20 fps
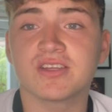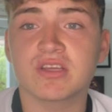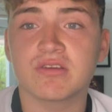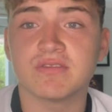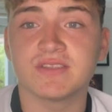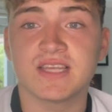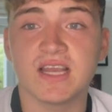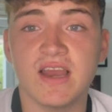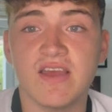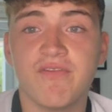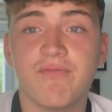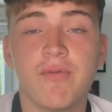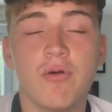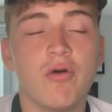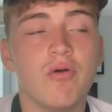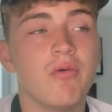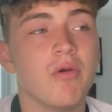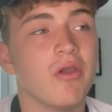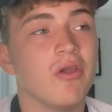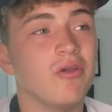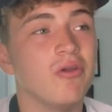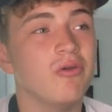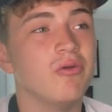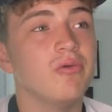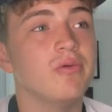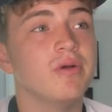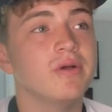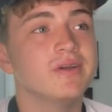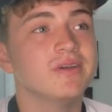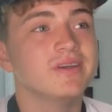gone to Liverpool,
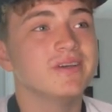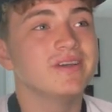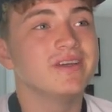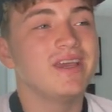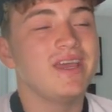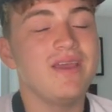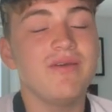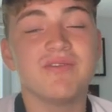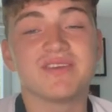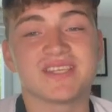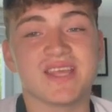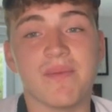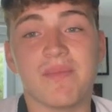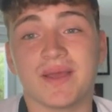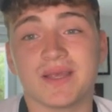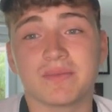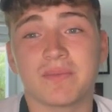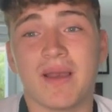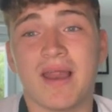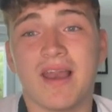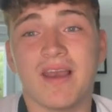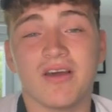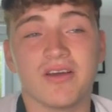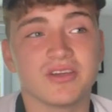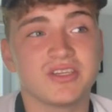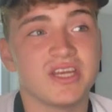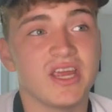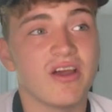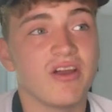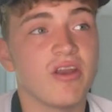who he was their best player
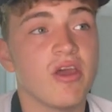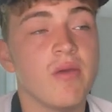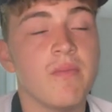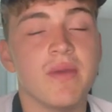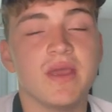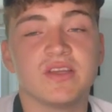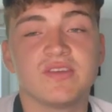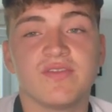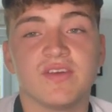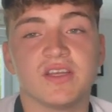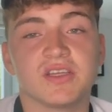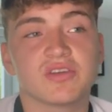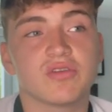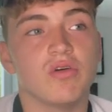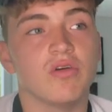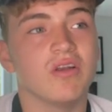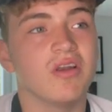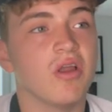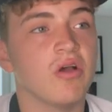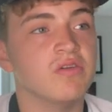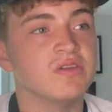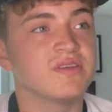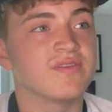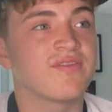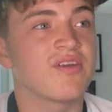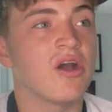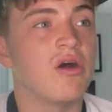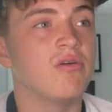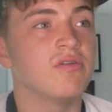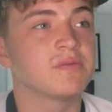last year. I know Mitrovic got loads
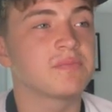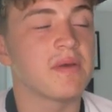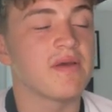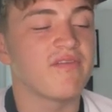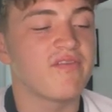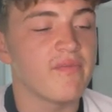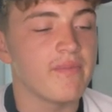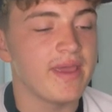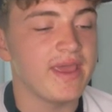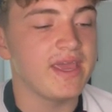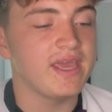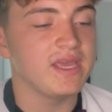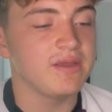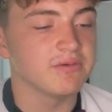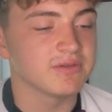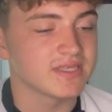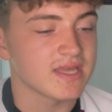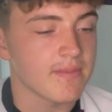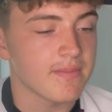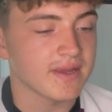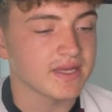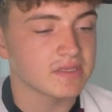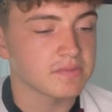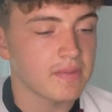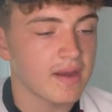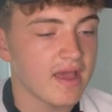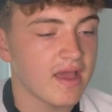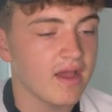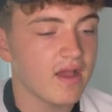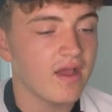of goals, but for me, he was their best
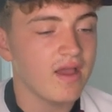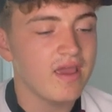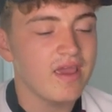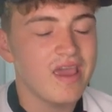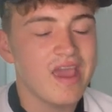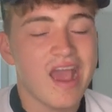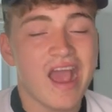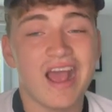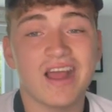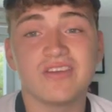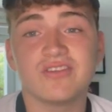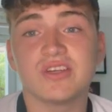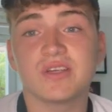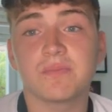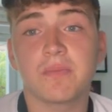player. Andres